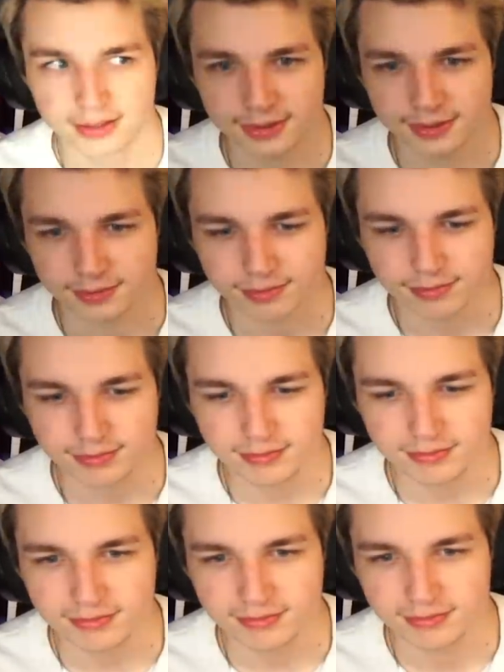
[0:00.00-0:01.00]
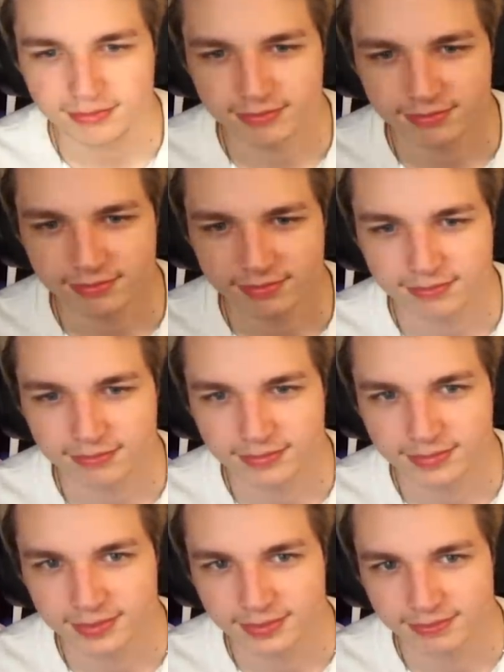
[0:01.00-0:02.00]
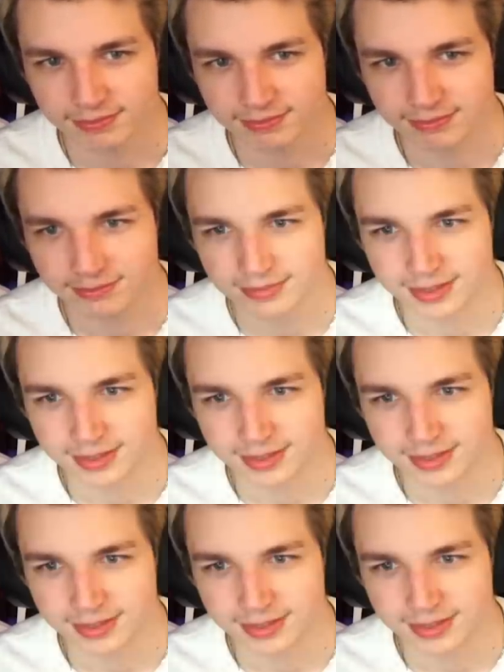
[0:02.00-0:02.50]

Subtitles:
(silence)